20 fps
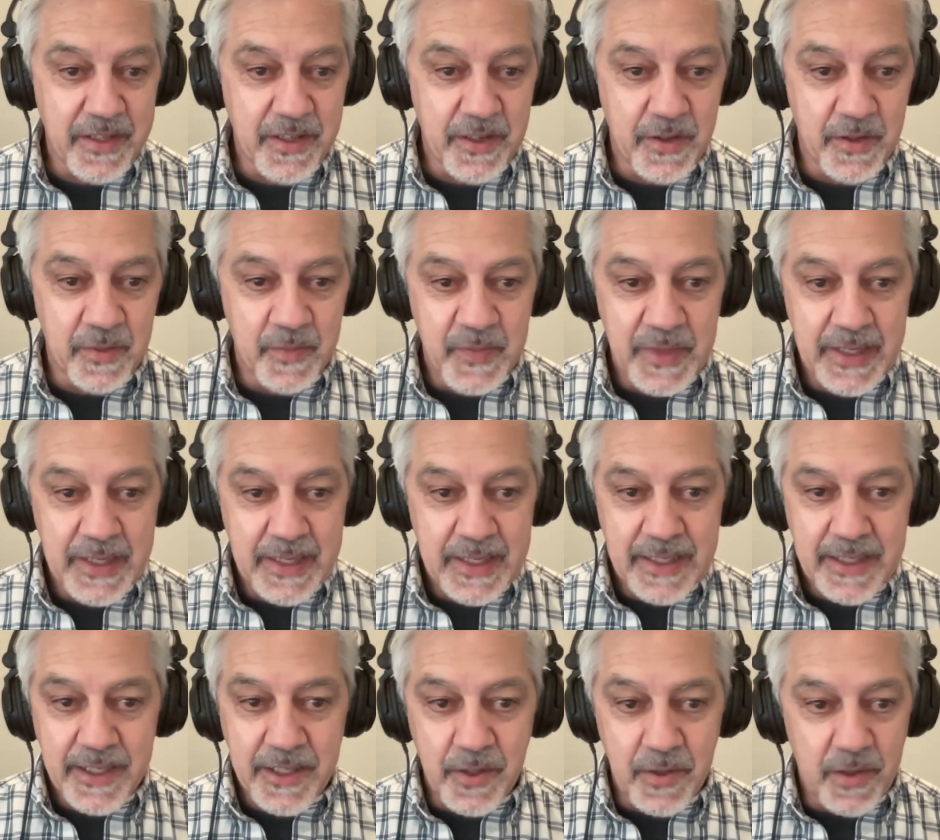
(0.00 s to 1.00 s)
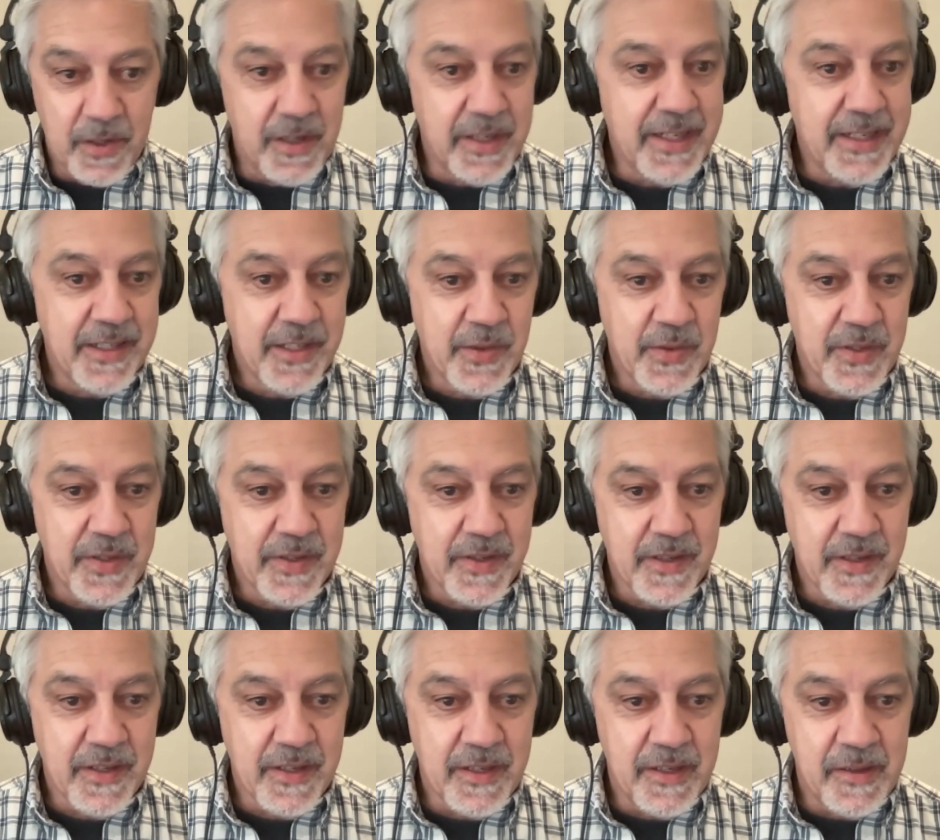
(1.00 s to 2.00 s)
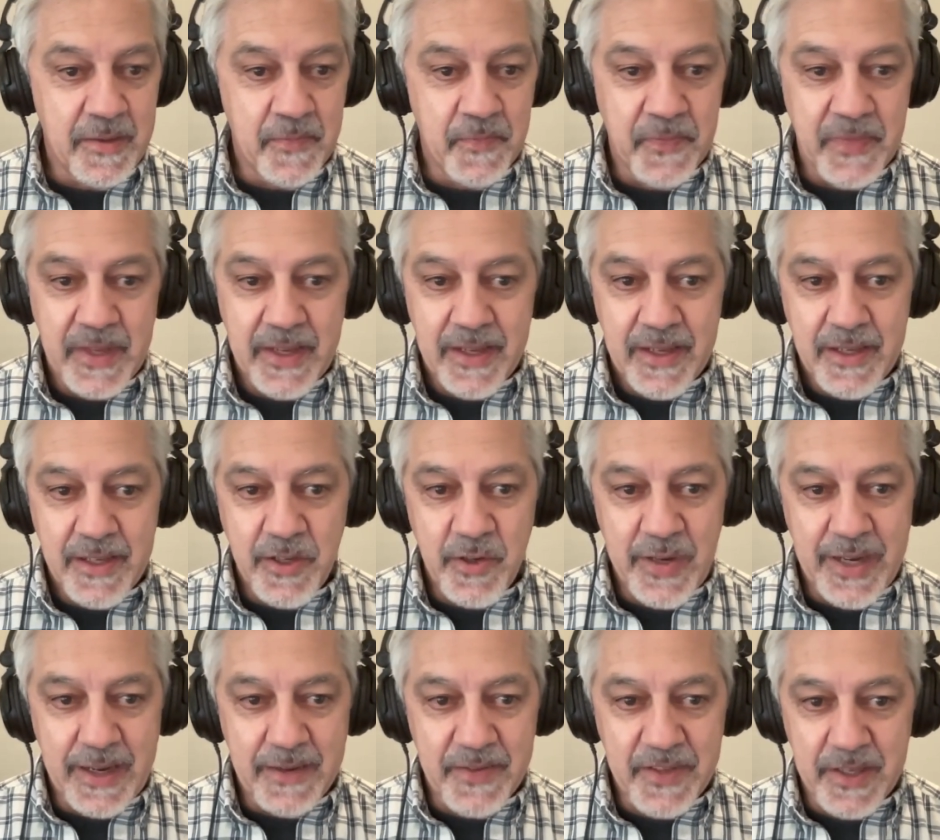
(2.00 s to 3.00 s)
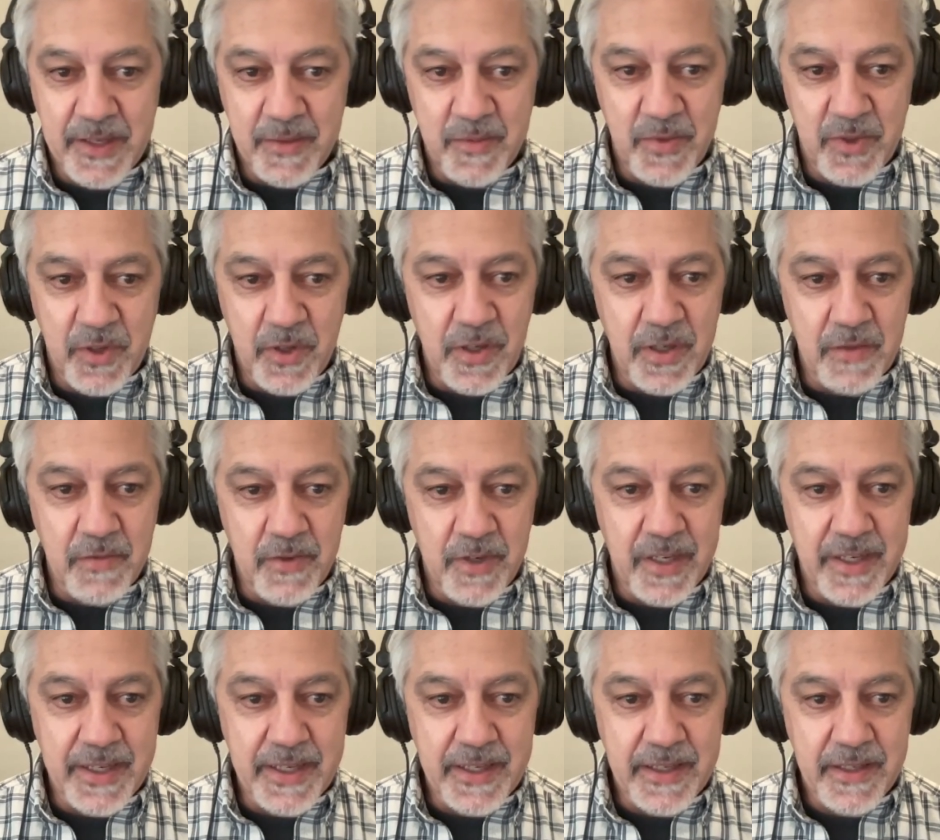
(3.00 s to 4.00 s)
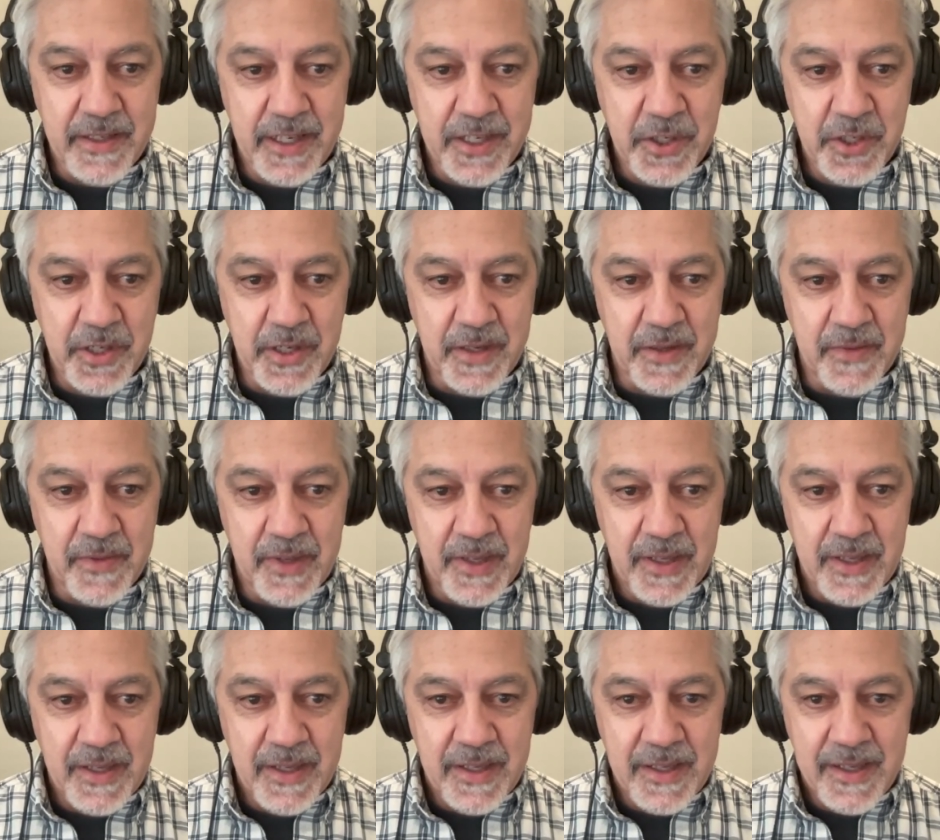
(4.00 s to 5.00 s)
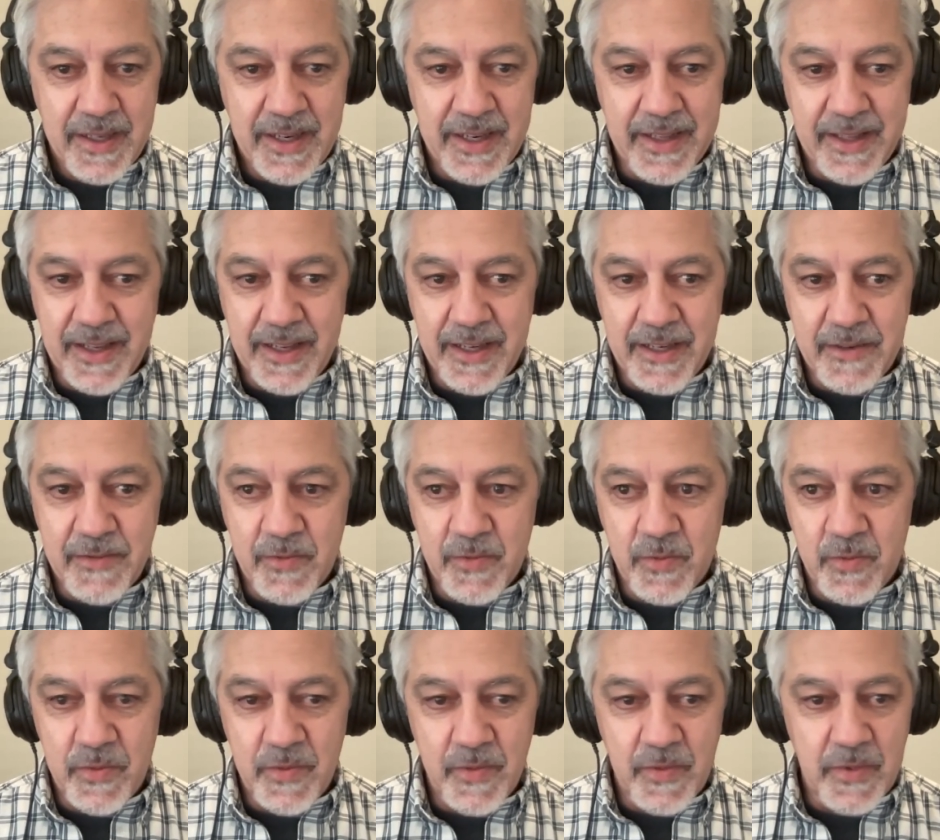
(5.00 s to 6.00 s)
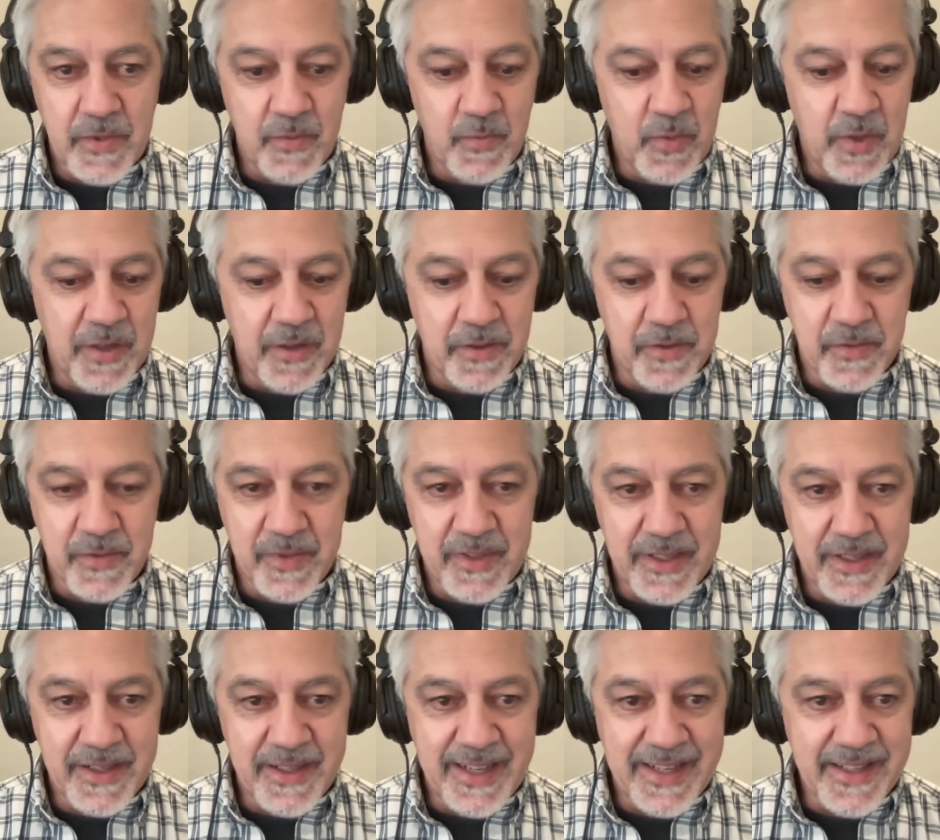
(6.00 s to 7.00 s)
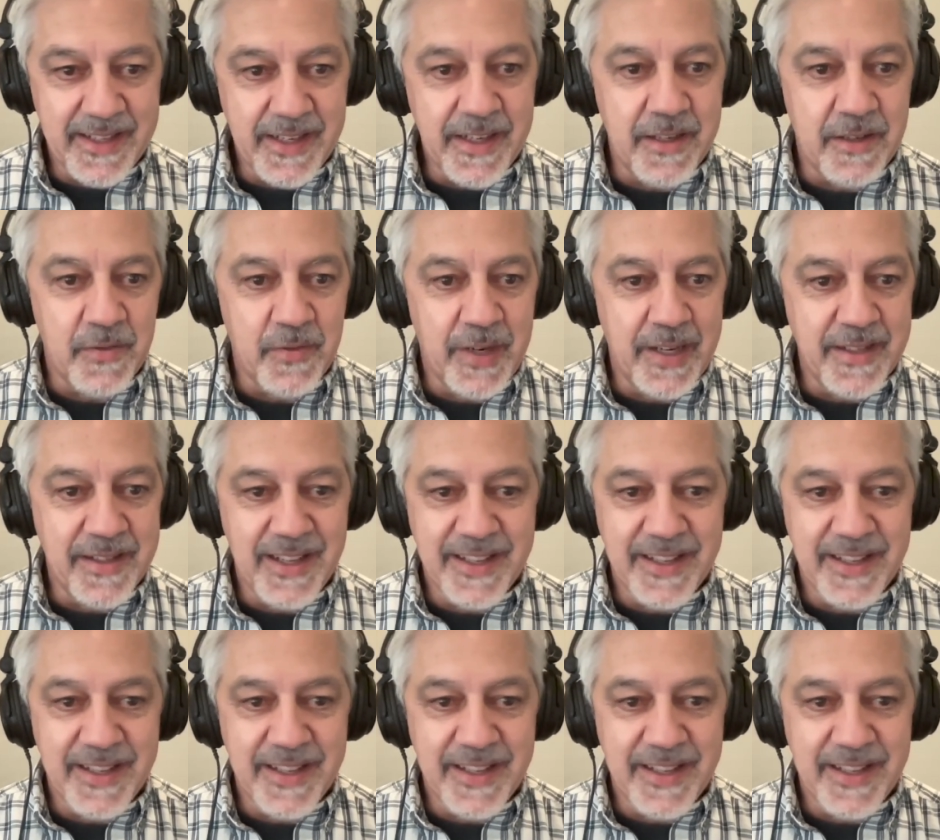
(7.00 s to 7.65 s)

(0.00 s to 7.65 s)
So you log into a system, you have some long running session, and then, well, that's it, right?